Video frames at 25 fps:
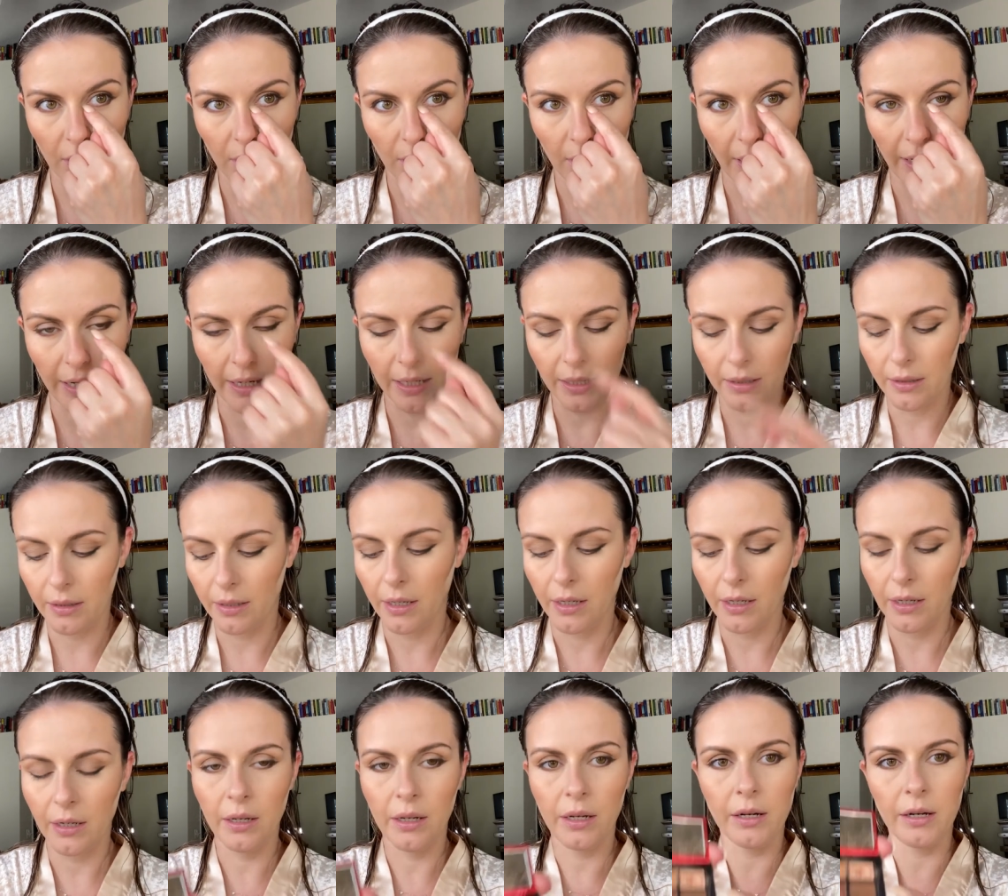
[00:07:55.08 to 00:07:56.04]
light
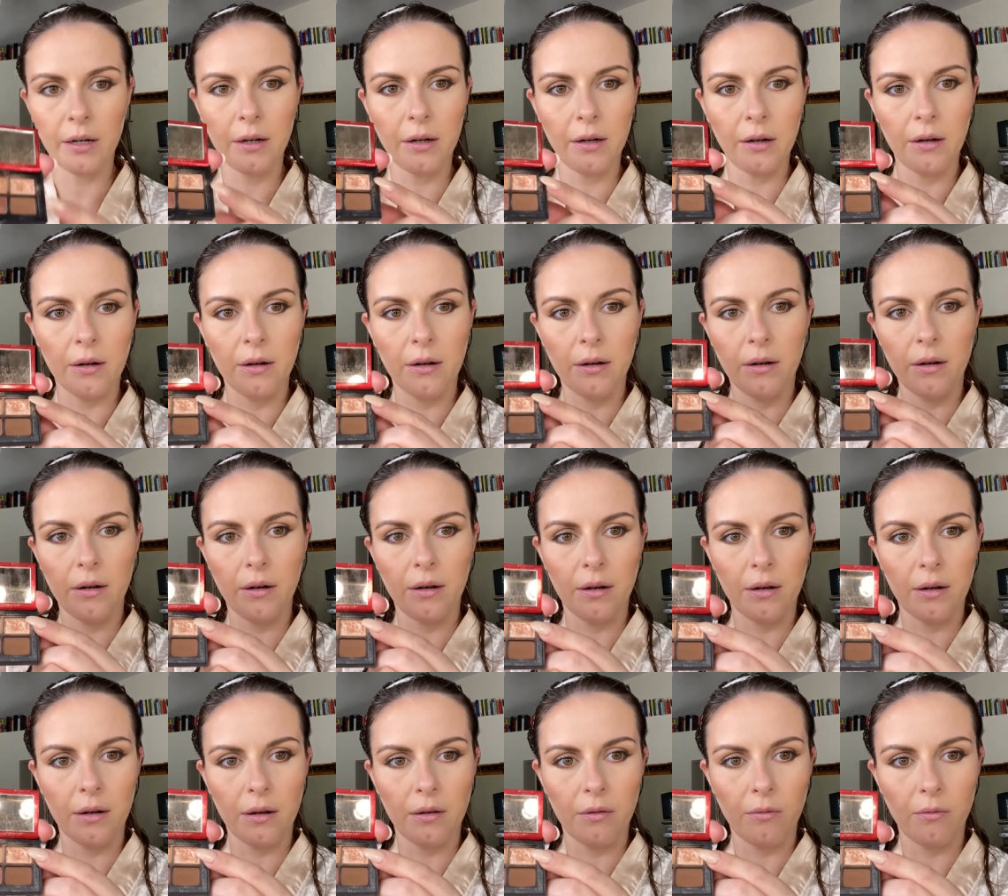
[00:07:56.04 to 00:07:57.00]
in here
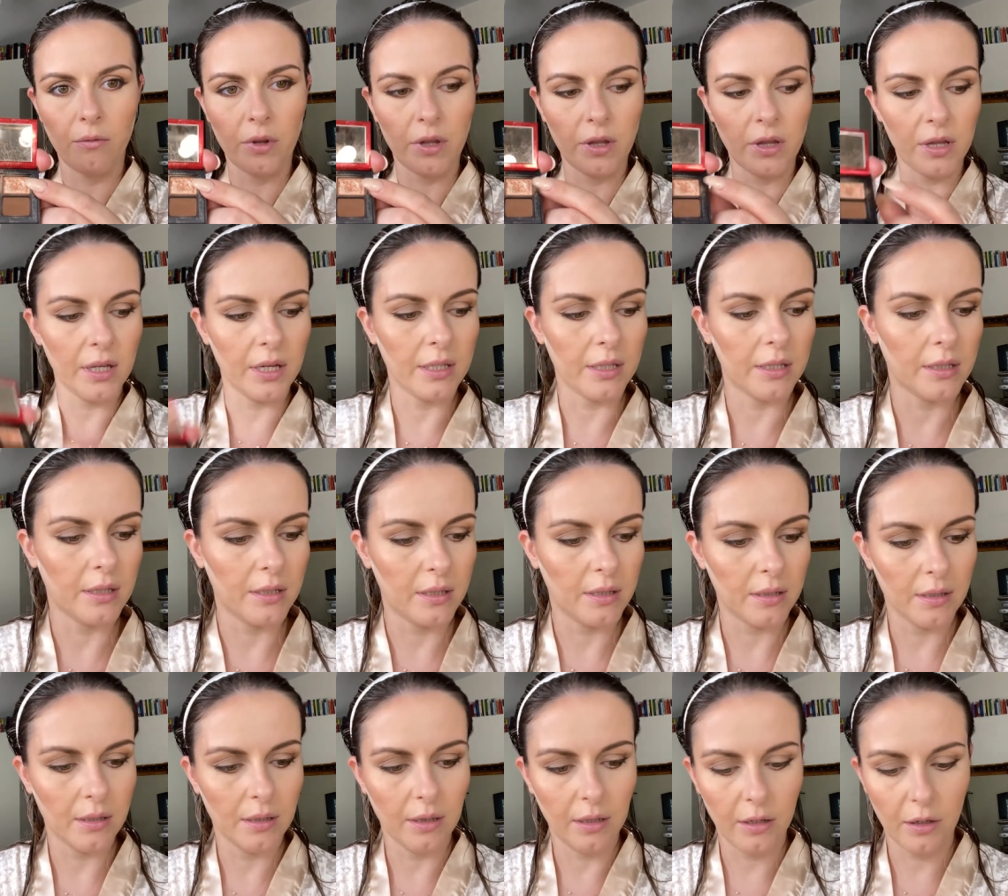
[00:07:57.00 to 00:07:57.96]
with
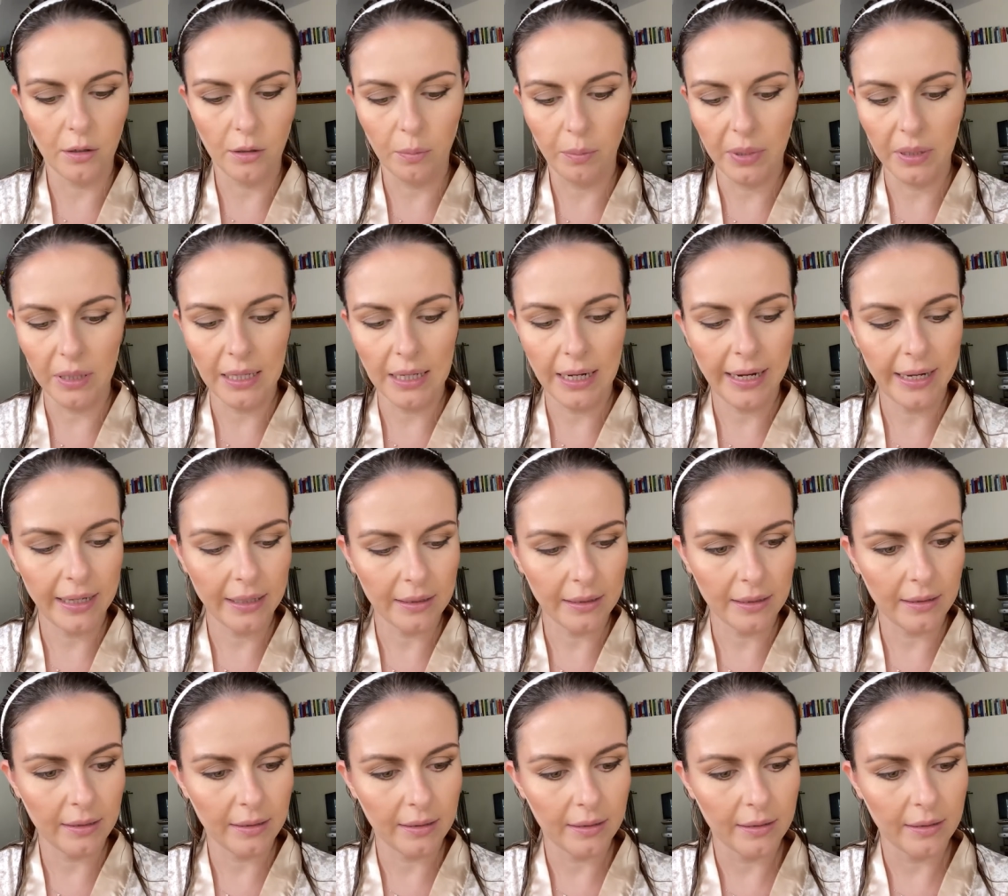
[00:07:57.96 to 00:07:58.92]
this little palette.